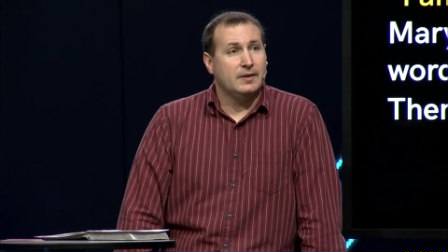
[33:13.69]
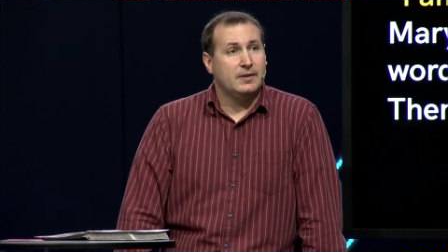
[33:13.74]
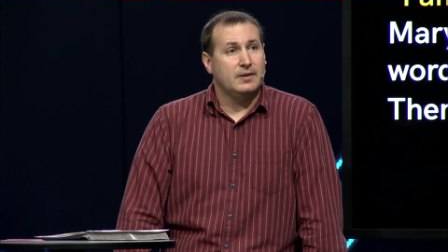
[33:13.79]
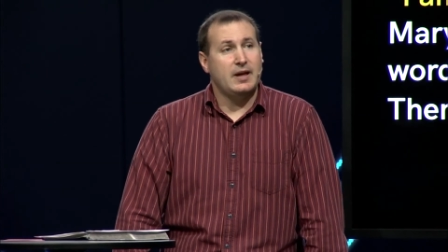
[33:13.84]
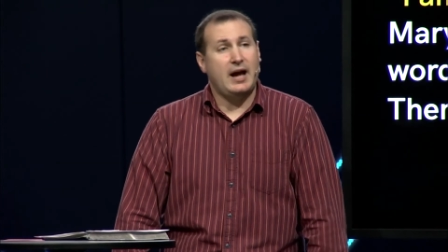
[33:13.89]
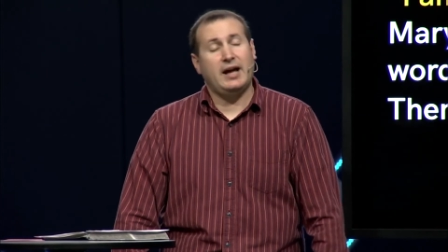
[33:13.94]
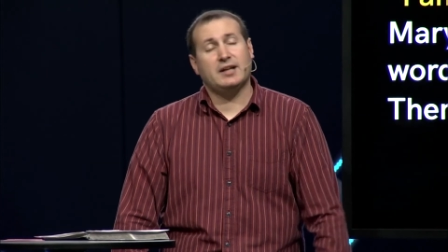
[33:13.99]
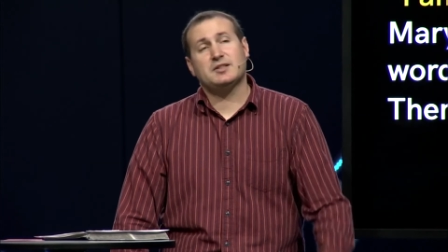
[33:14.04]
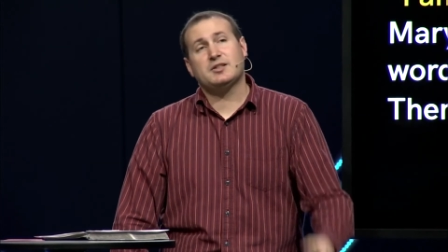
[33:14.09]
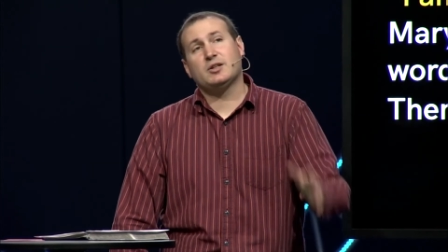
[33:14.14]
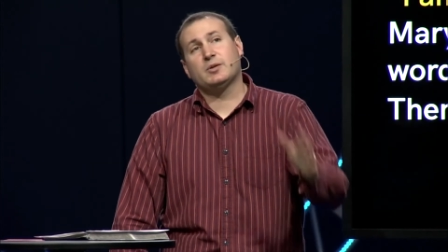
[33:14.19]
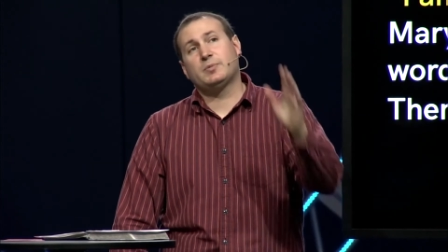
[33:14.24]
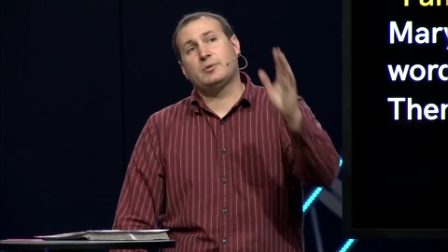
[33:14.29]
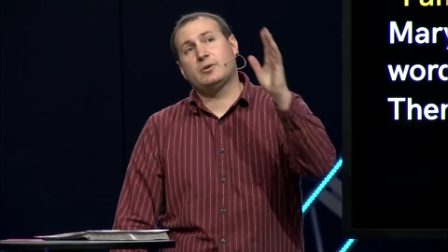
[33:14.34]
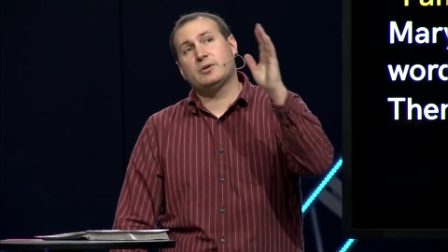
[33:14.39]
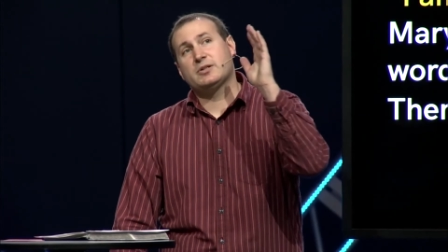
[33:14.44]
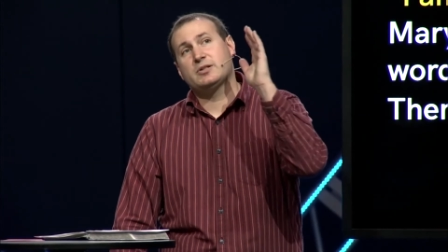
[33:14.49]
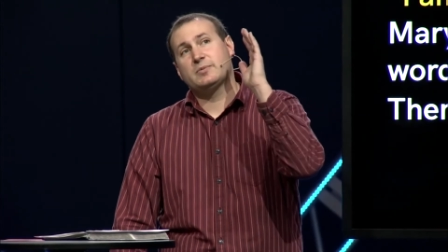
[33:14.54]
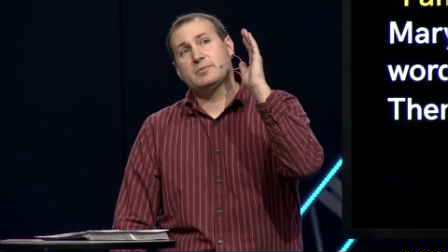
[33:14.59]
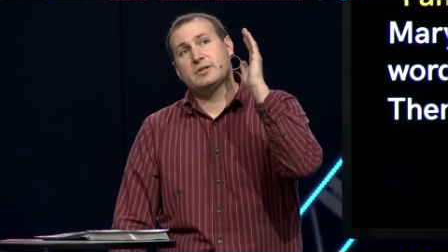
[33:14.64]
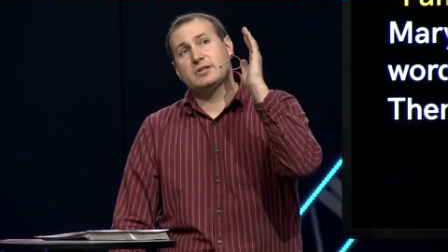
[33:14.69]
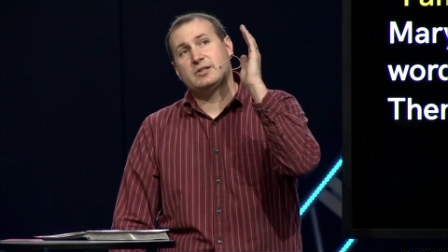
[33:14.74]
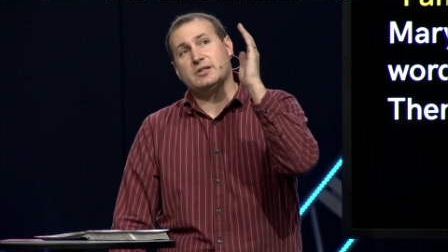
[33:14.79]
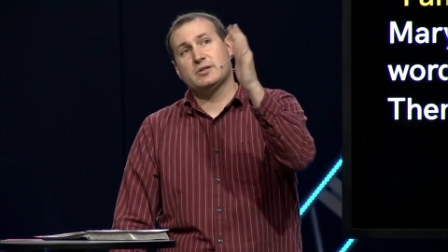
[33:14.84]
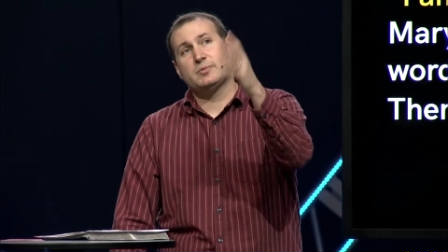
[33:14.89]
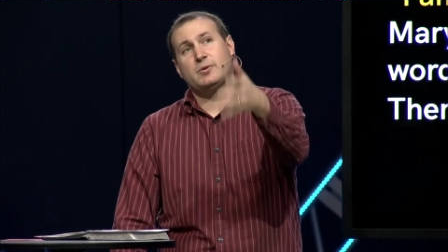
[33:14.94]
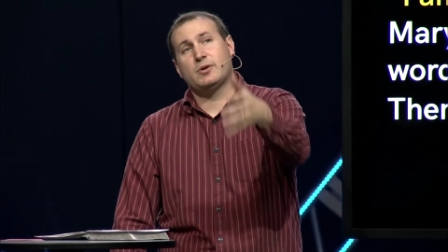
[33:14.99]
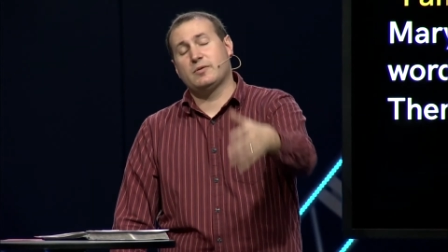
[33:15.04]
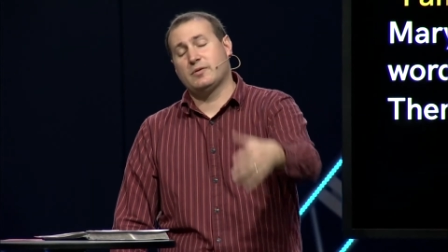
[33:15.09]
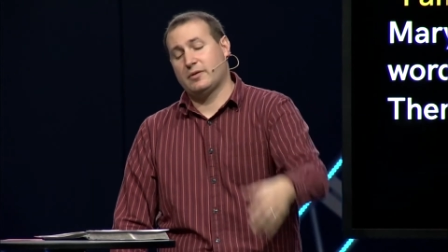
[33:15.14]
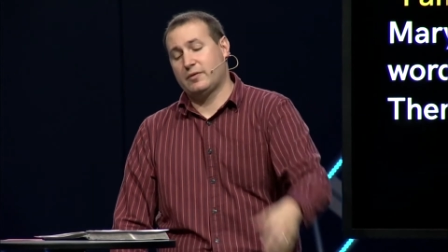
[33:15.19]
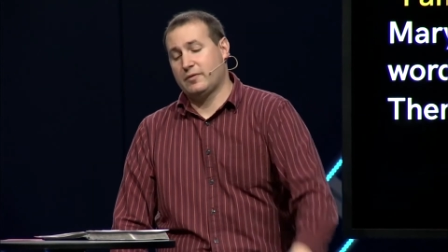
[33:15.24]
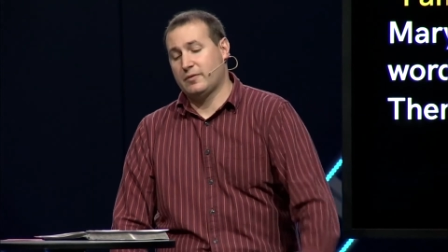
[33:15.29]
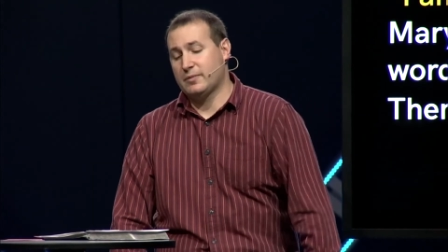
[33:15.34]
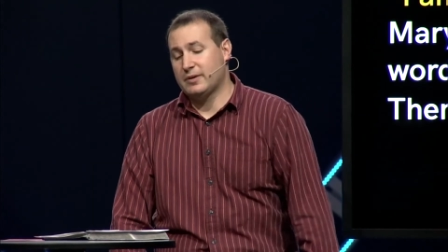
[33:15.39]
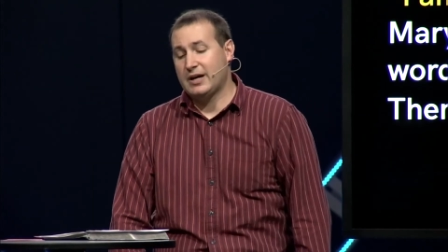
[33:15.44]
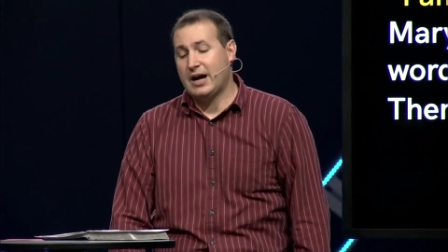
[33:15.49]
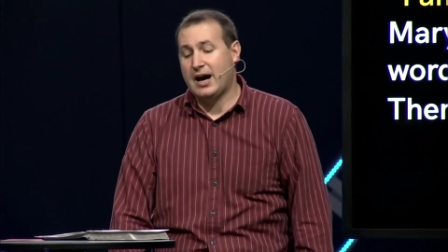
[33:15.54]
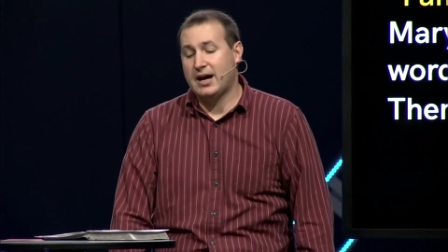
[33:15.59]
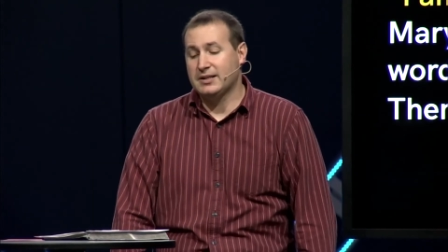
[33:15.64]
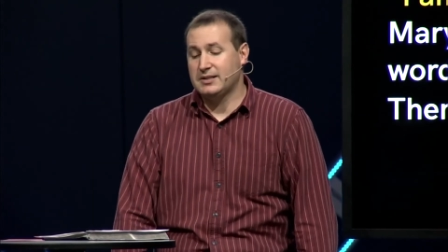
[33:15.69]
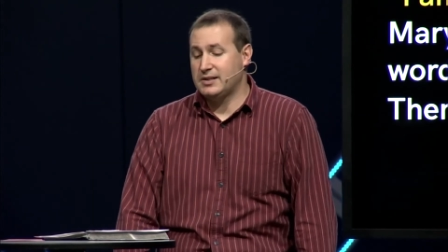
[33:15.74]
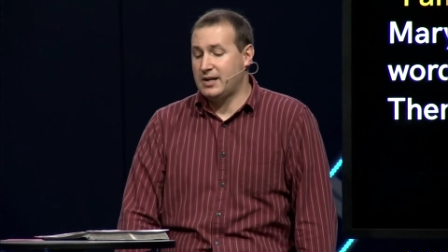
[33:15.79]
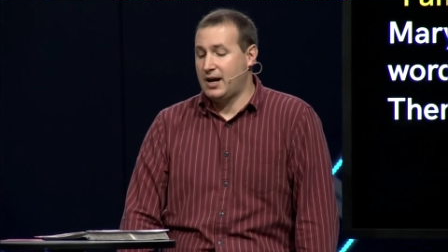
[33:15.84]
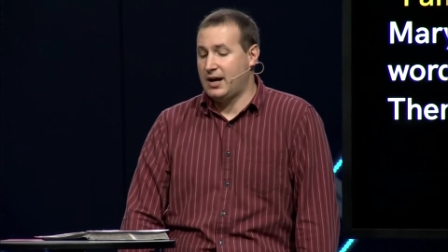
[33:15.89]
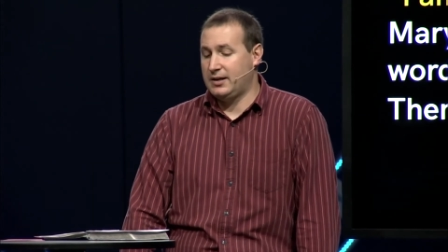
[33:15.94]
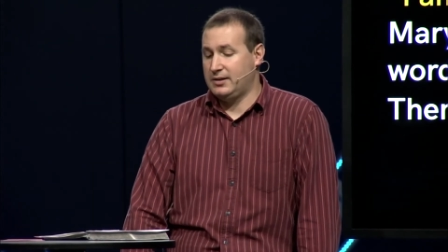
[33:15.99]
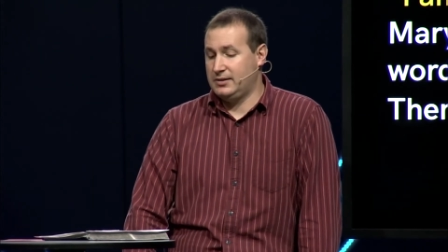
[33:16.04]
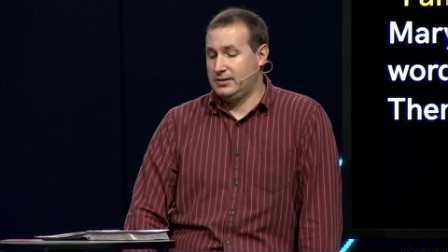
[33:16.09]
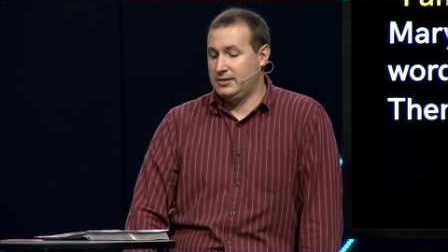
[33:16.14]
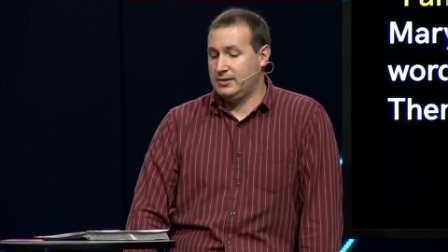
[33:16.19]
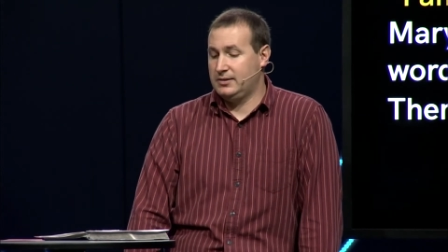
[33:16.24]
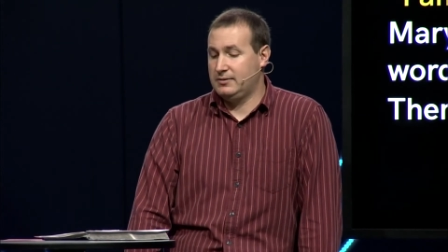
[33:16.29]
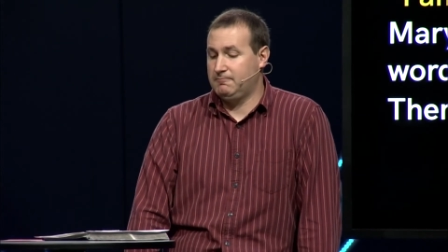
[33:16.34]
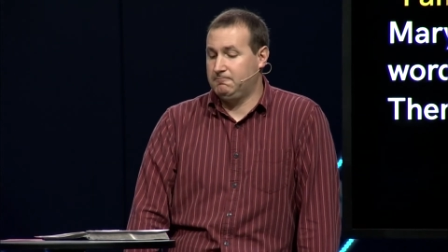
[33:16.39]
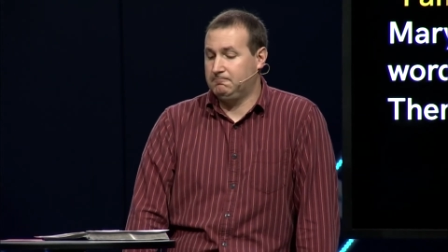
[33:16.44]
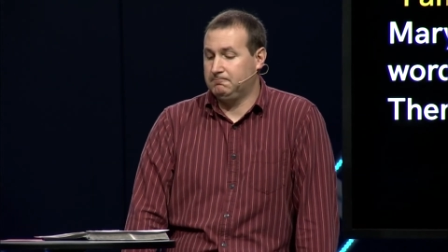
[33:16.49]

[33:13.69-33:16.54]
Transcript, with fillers: That's the Christmas that's perfect from God's eyes.